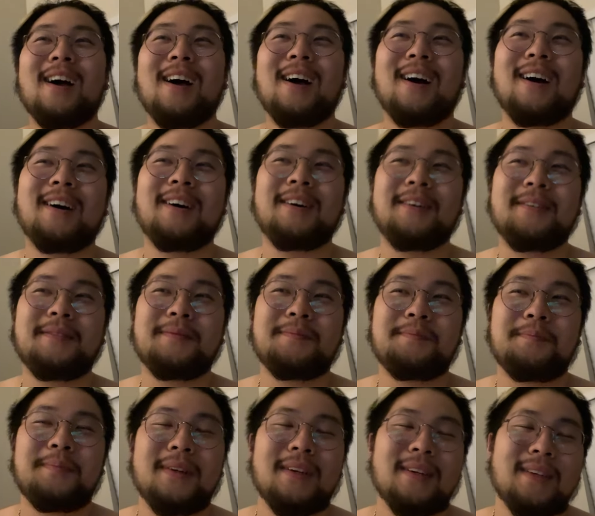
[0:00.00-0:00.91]

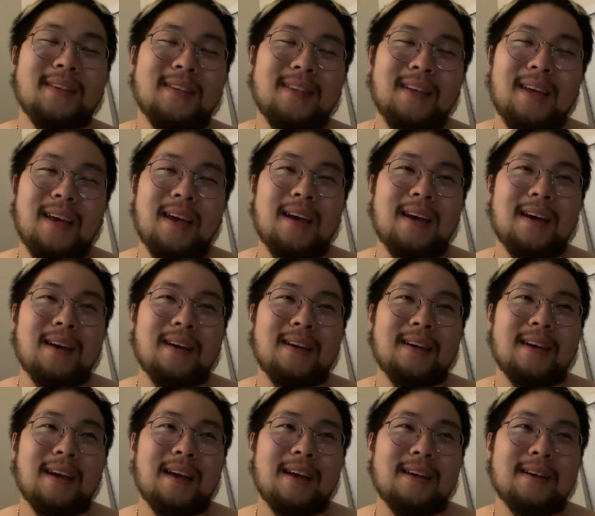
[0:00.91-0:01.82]
Um, but
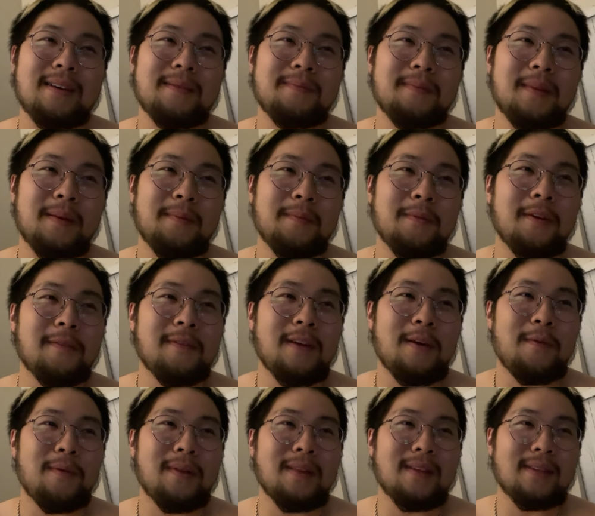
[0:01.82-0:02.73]
yeah, um, let me know if
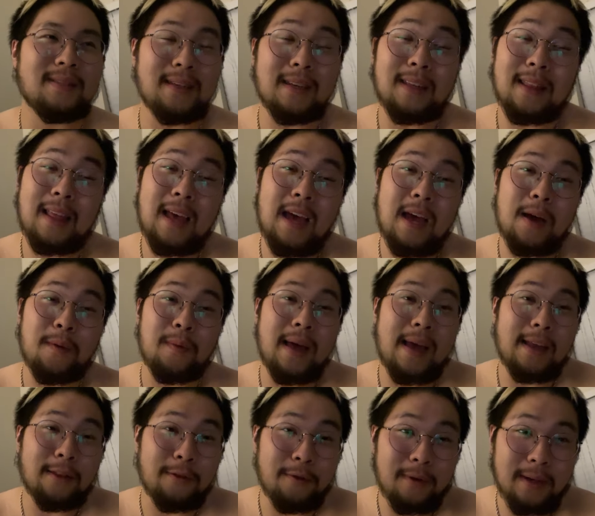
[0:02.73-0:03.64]
y'all want to see that when
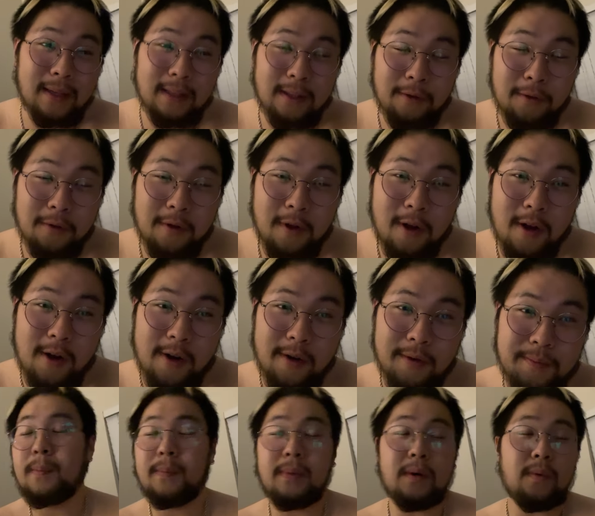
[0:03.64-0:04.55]
I do get the new
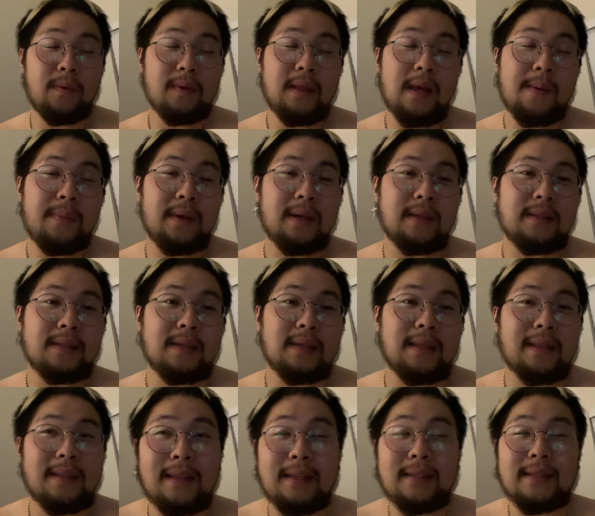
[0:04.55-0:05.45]
car. But with that being said,
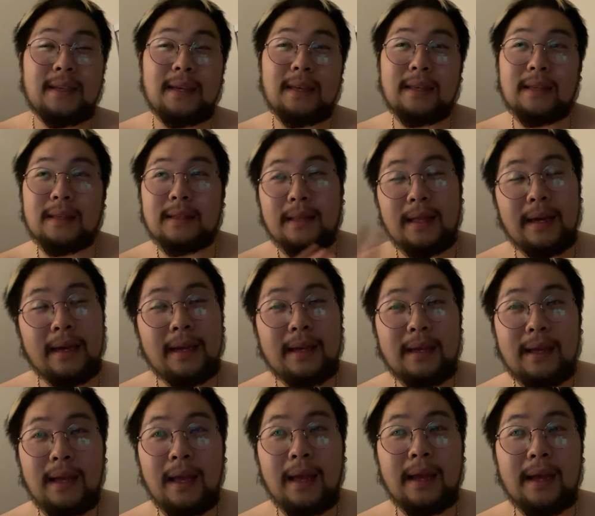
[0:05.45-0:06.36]
it is getting
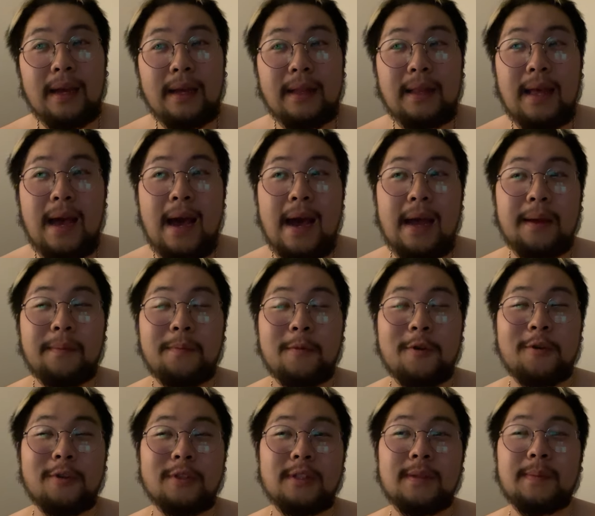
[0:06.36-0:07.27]
late and I am
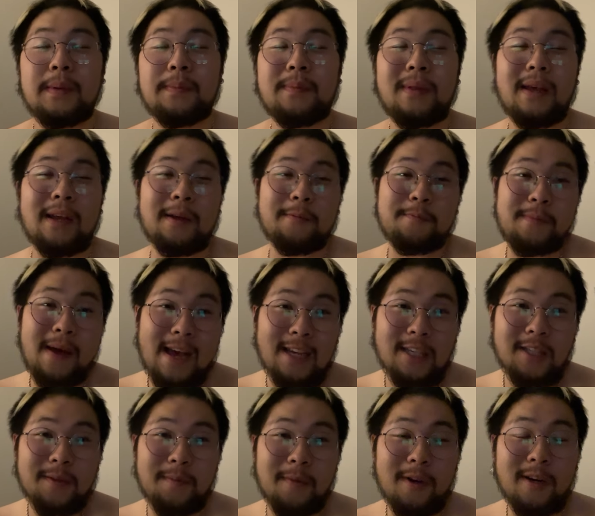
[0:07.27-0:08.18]
going to be playing
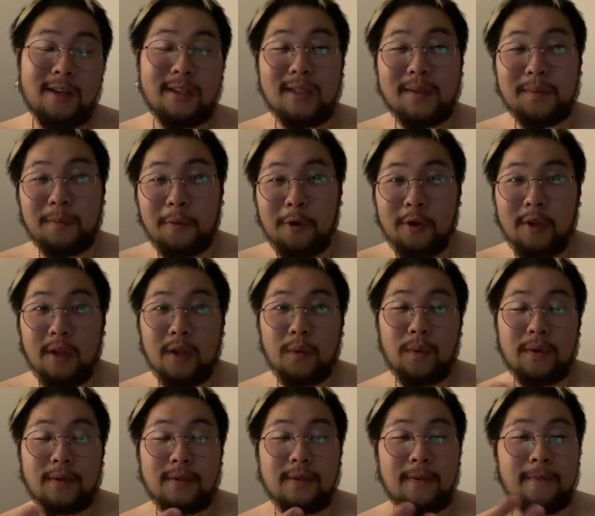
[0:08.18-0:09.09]
basketball in the morning
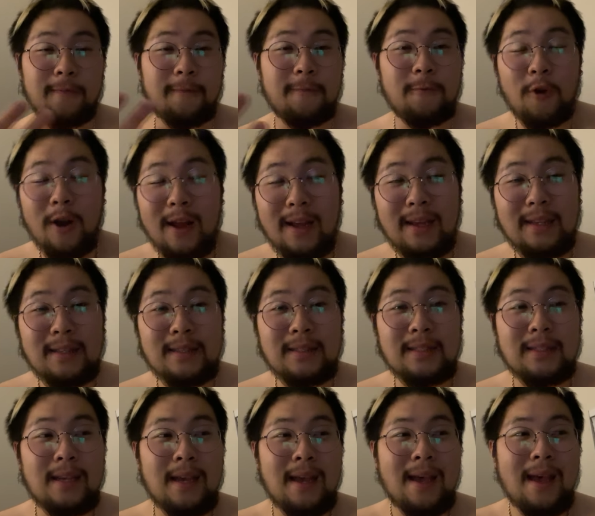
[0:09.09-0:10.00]
with some
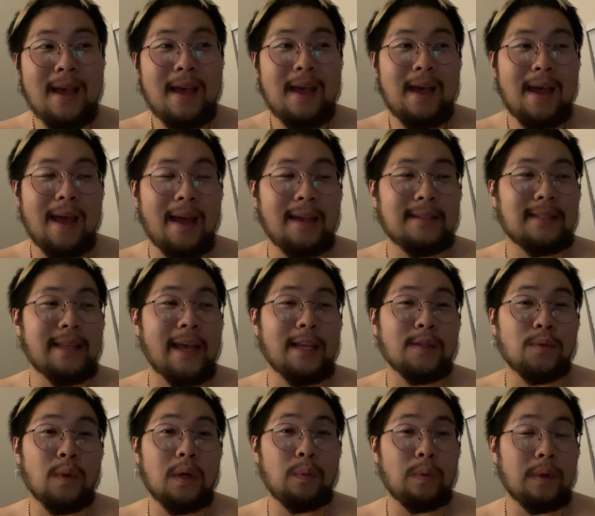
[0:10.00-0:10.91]
friends as
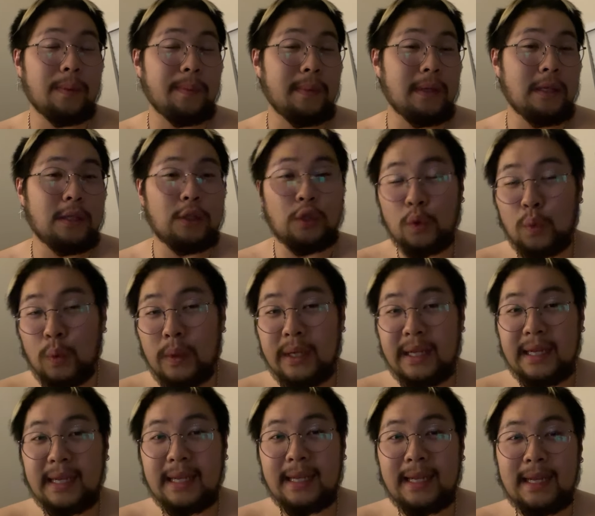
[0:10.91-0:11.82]
that's what we be
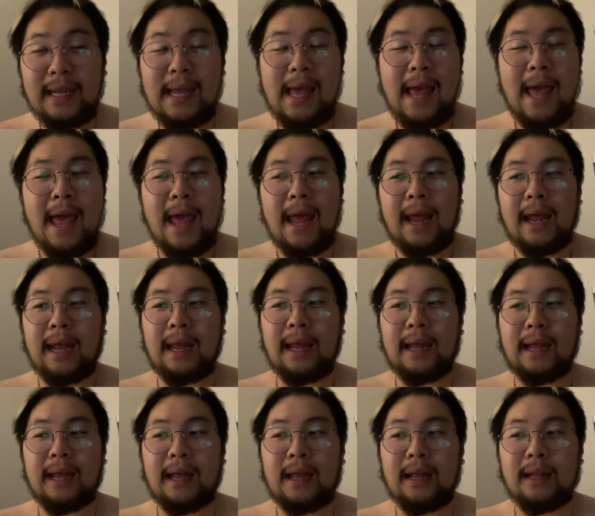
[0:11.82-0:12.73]
doing.
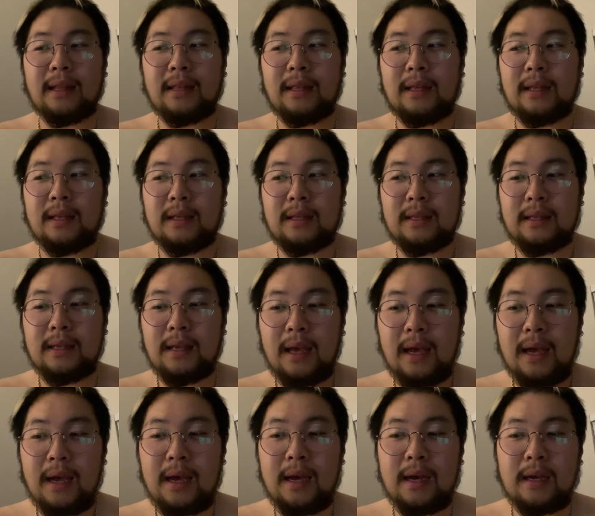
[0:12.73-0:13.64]
And
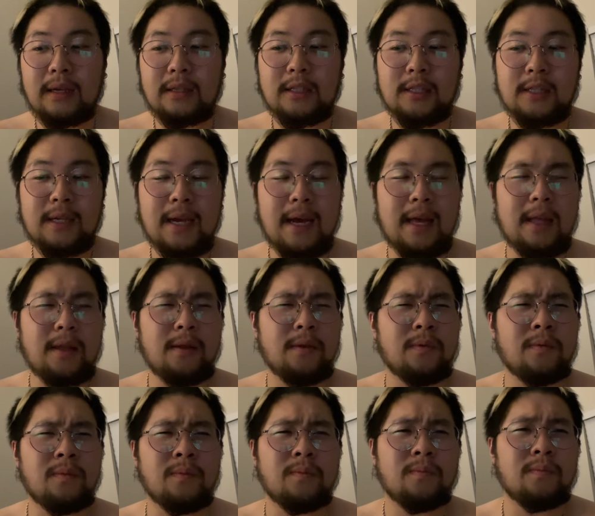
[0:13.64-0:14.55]
yeah, just
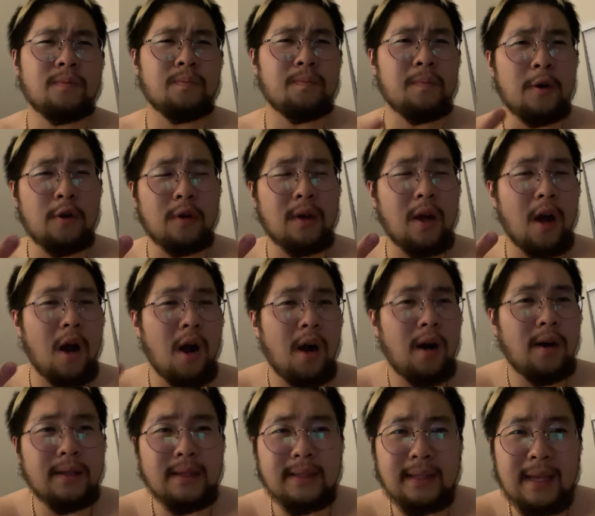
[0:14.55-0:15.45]
gotta milk
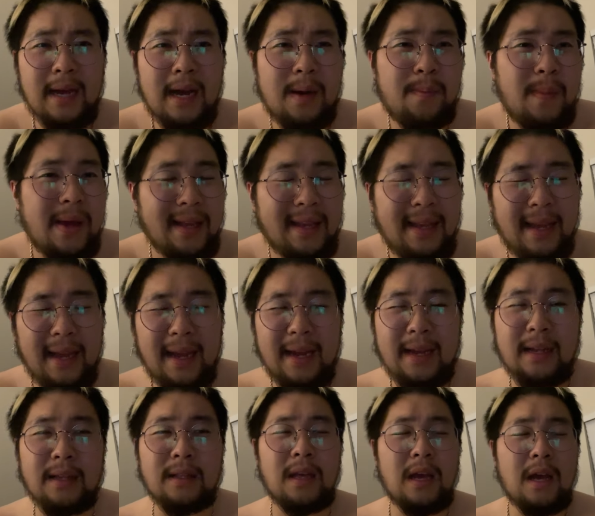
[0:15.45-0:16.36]
all the time I
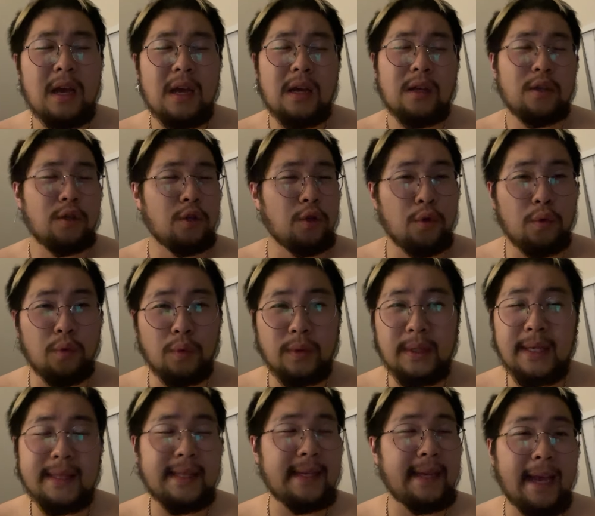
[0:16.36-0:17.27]
can
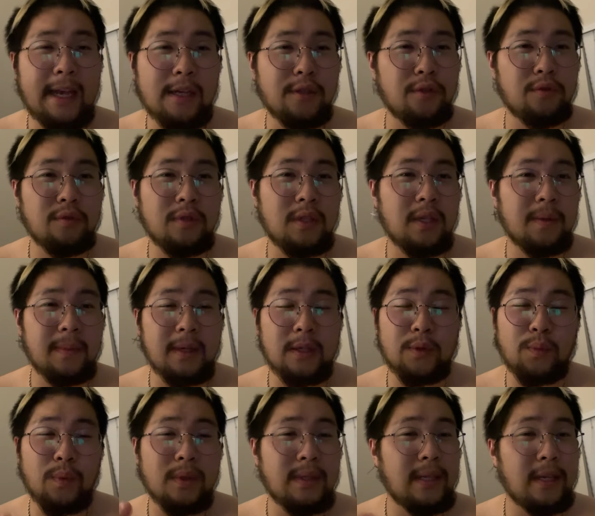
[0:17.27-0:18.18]
use at the KSU gym.
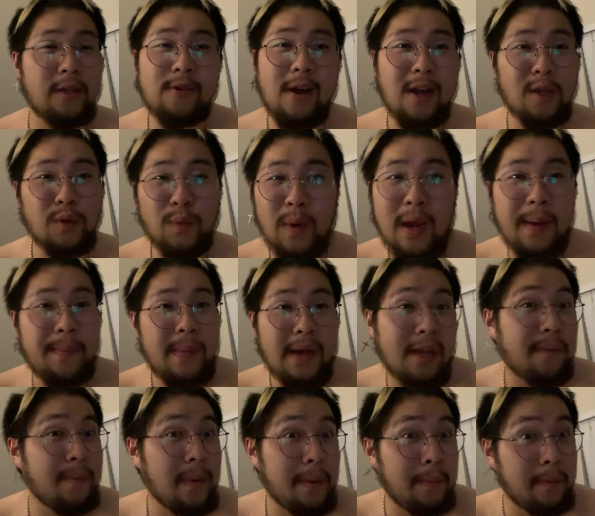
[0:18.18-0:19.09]
Cause once I graduate, I'm
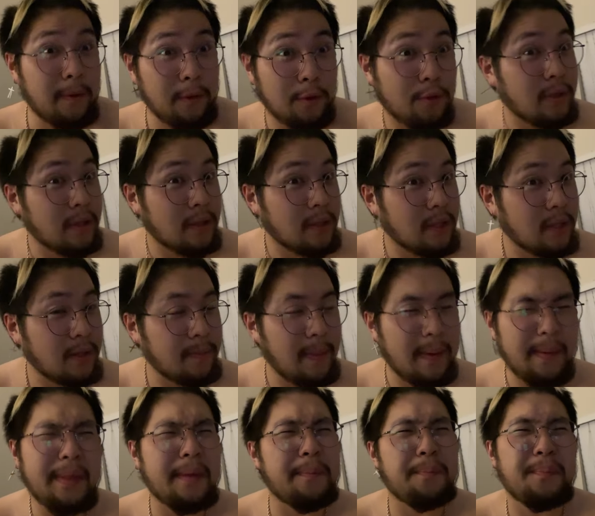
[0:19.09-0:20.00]
not gonna be able to use the gym. I
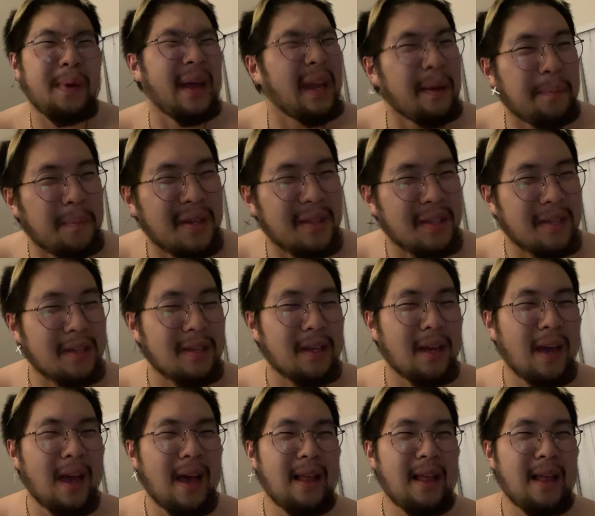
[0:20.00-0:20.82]
have to pay money.